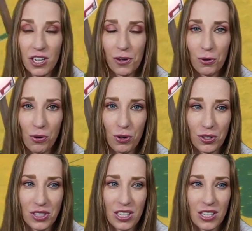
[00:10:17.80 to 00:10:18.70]

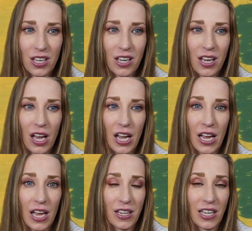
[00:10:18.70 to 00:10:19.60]
old,
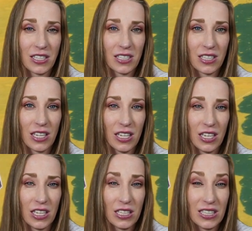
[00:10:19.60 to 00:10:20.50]
and that's
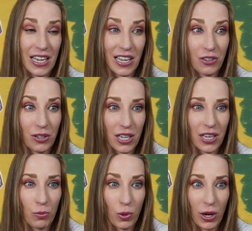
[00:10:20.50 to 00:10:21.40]
exactly
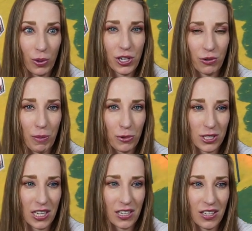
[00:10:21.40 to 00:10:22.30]
what I wanted to
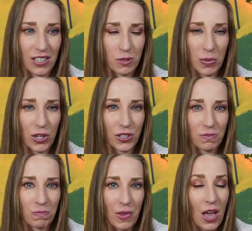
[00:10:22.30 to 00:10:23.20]
represent in this build.
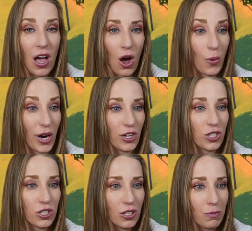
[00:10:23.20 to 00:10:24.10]
Oh, and I
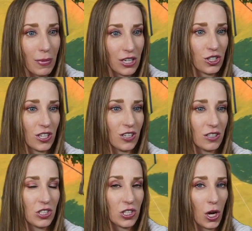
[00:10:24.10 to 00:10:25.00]
should mention,
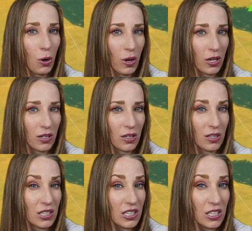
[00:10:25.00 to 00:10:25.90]
so
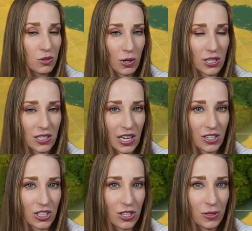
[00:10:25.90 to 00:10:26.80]
this is
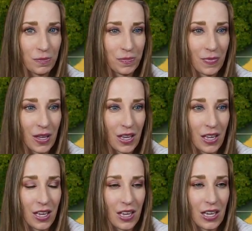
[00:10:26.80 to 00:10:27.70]
residential,
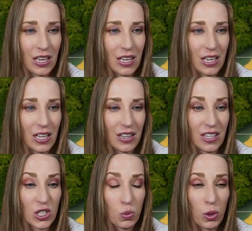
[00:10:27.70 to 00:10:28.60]

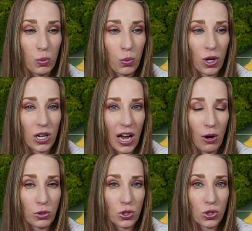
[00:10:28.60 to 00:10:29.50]
This would work
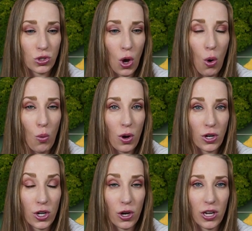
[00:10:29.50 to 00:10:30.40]
out so
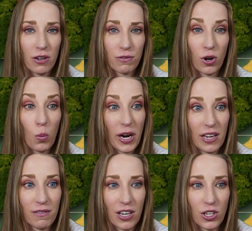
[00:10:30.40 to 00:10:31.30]
good for a
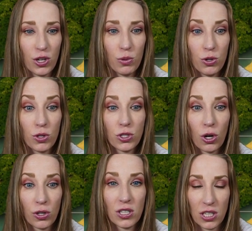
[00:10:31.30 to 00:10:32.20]
wedding venue. You could
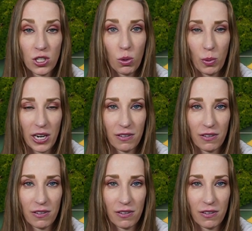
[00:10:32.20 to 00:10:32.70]
turn this into a wedding